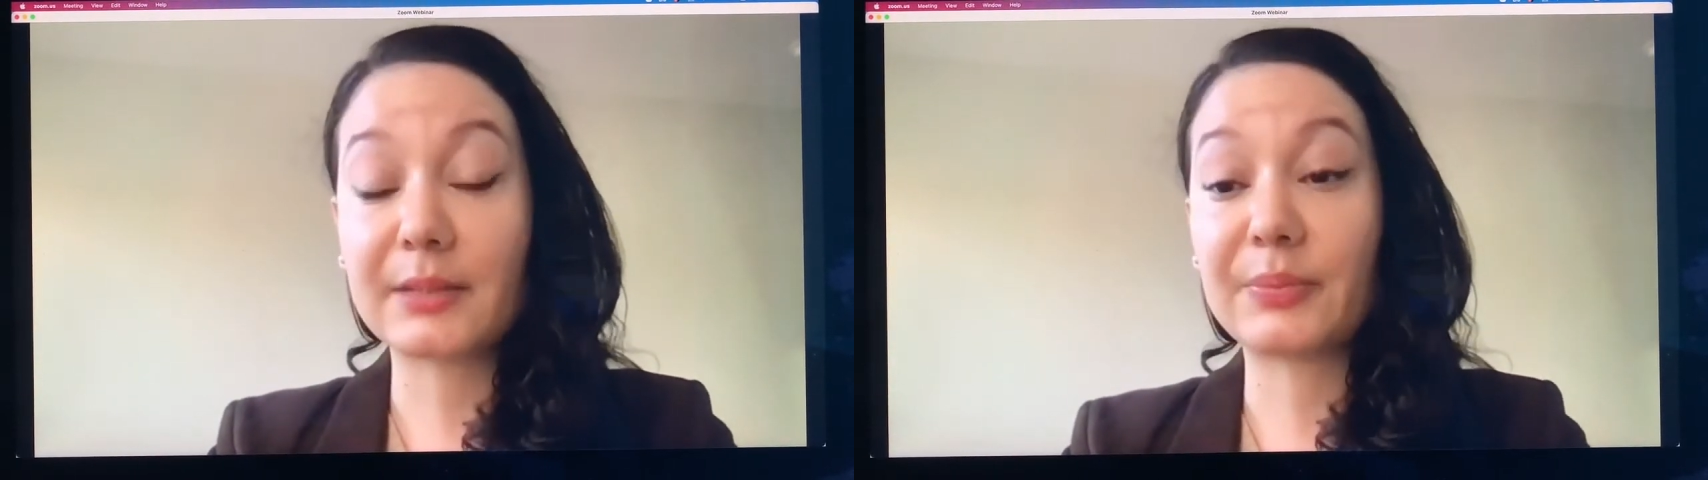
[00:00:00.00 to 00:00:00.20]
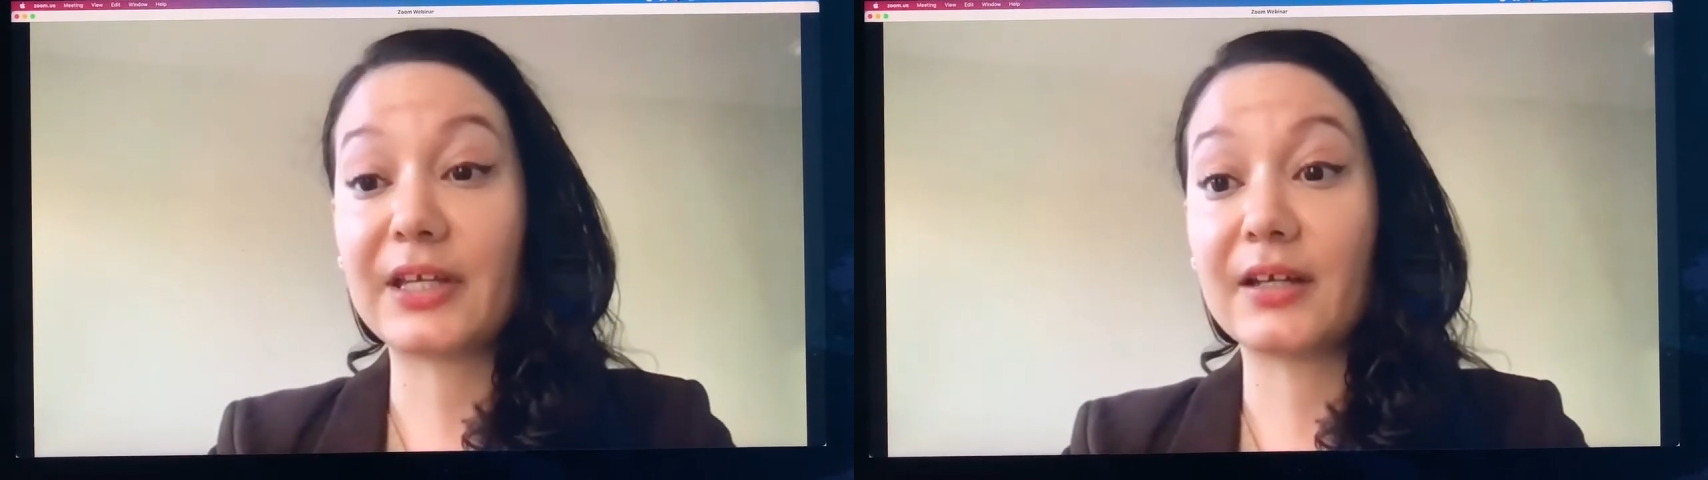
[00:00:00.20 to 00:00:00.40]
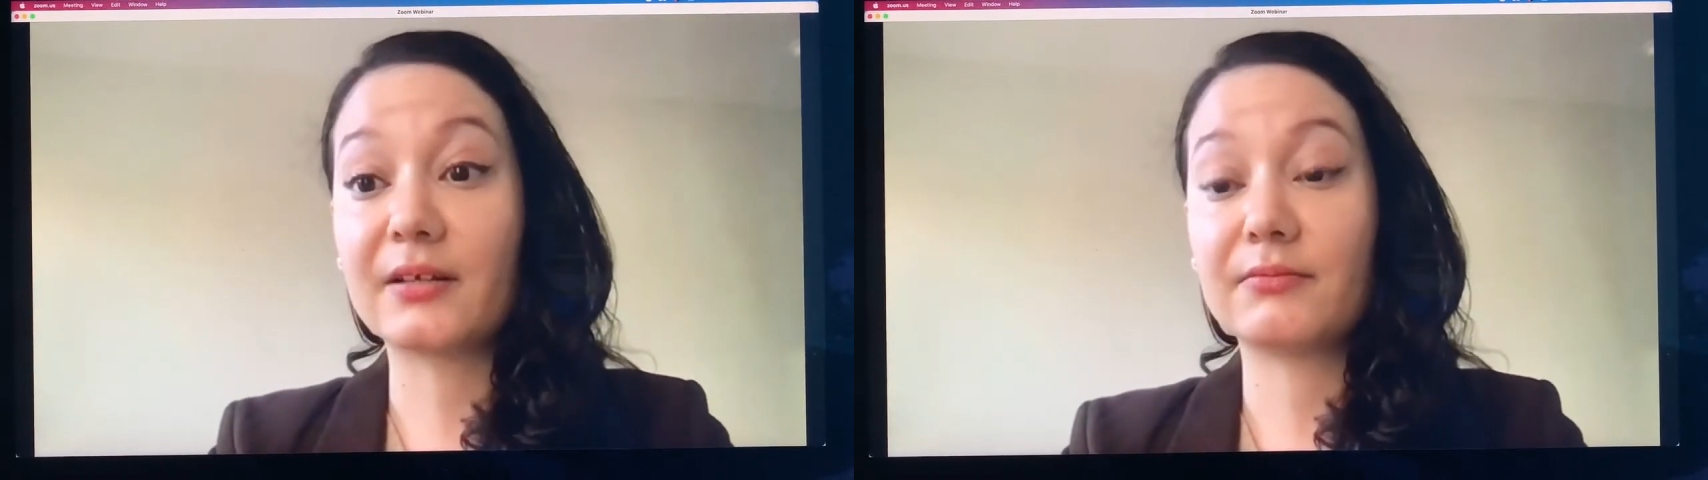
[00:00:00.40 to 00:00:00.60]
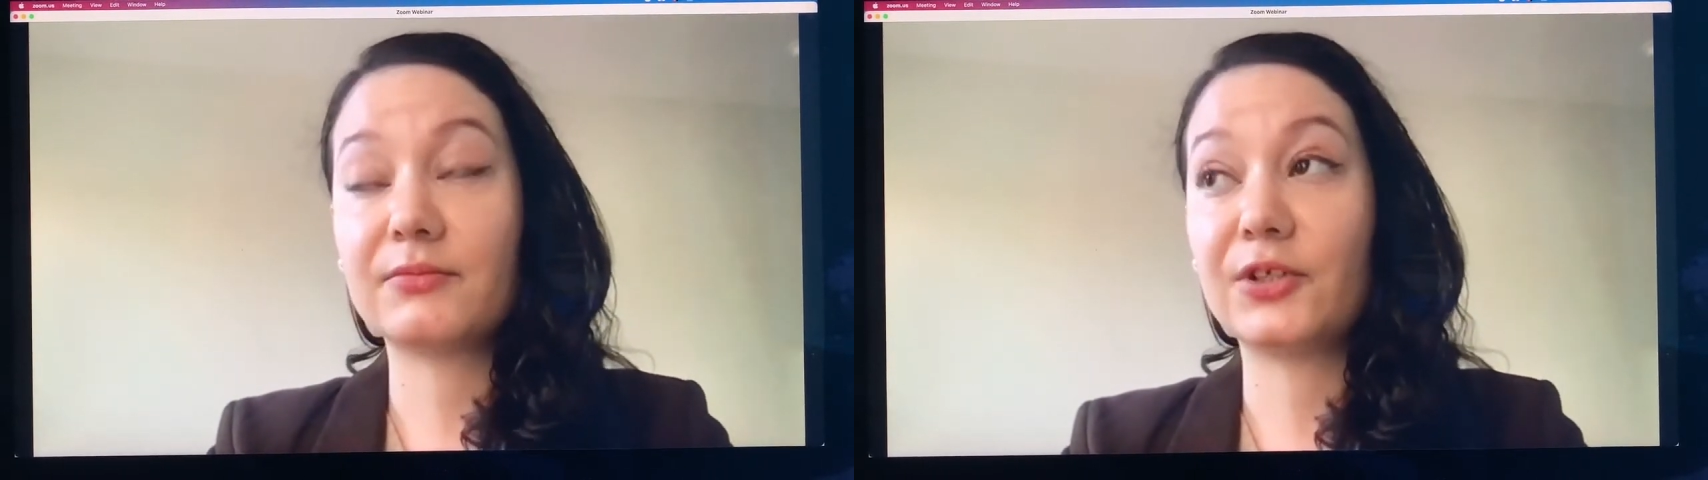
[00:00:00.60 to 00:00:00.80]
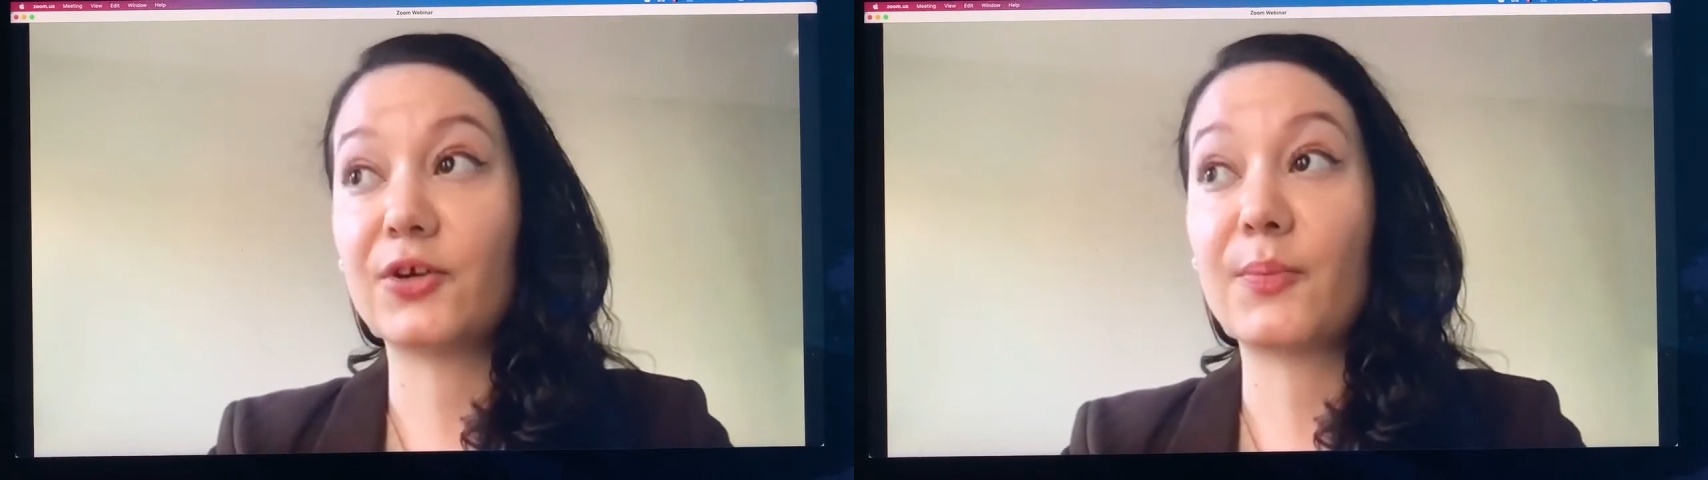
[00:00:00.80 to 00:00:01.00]
being
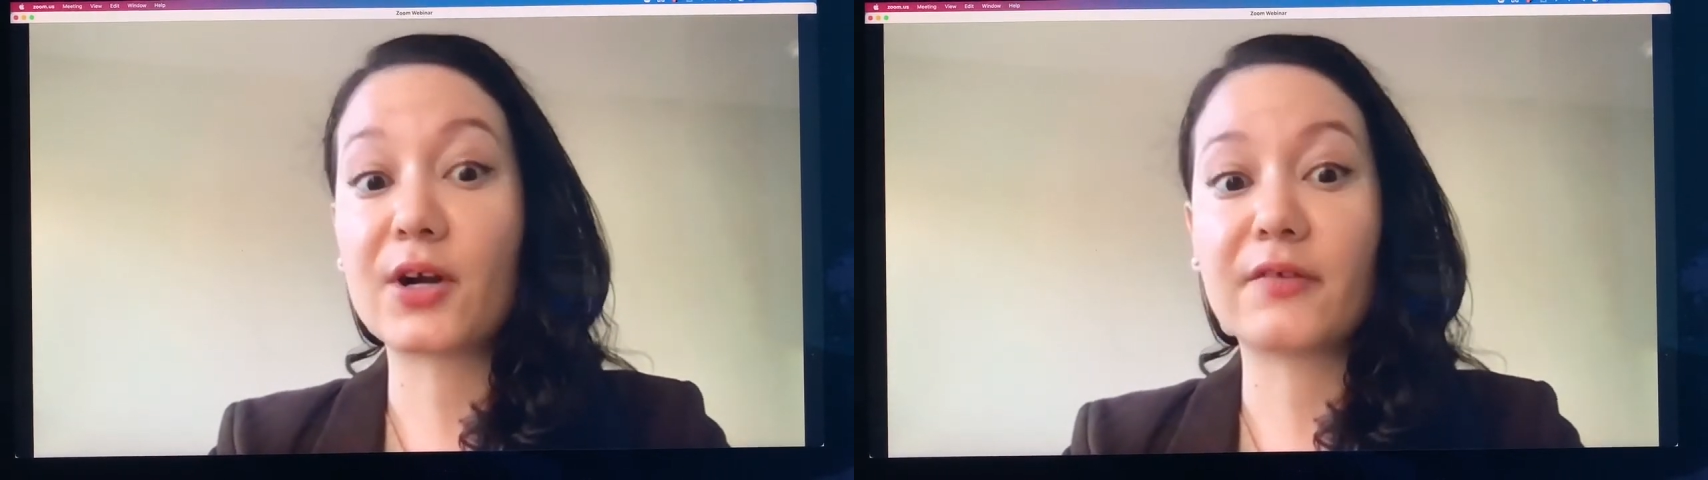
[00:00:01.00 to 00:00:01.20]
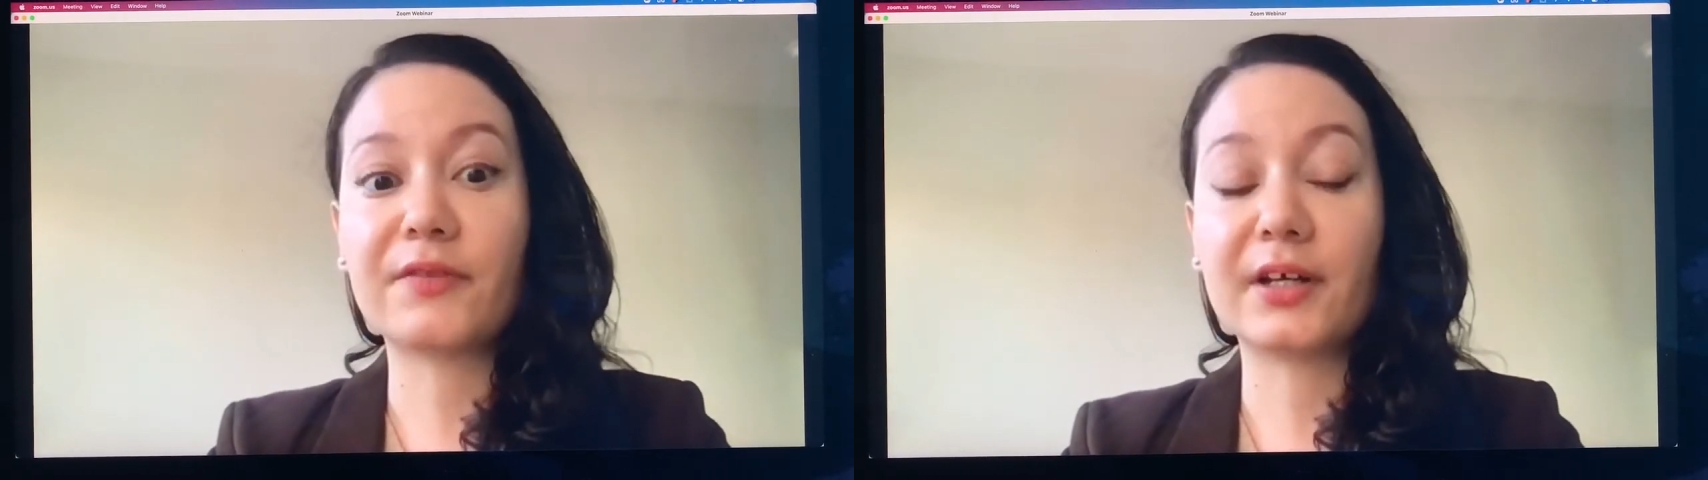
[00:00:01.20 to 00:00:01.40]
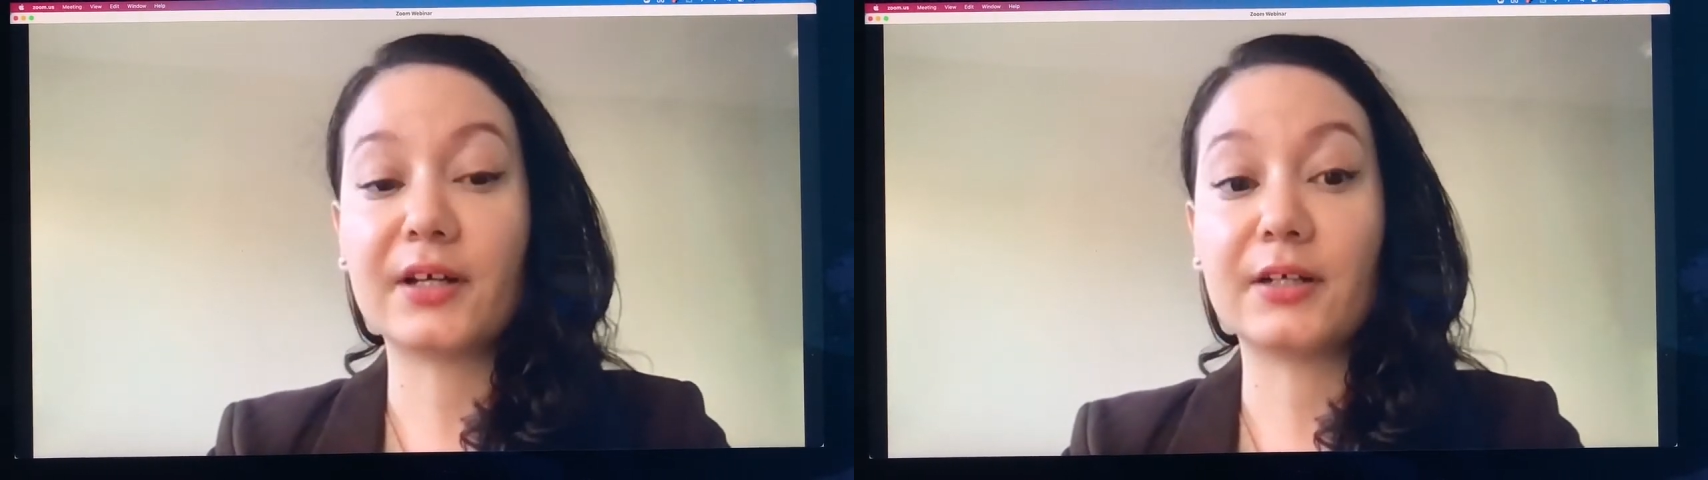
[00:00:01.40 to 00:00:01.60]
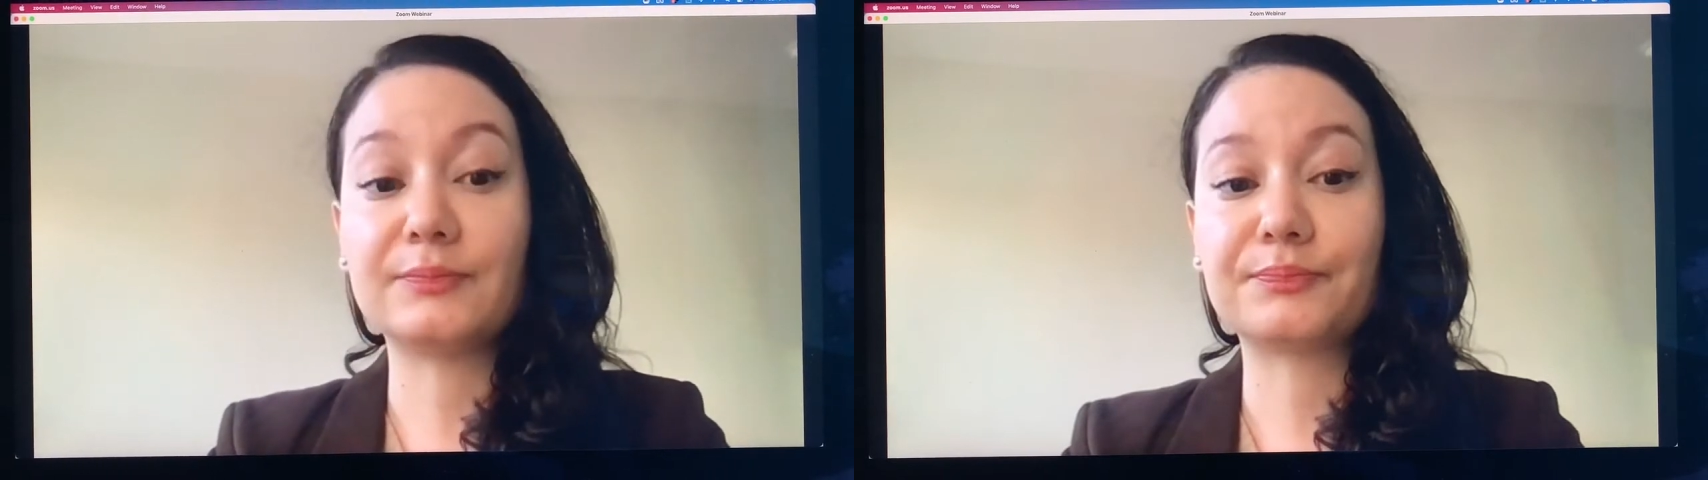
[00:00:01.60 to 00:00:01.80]
part of the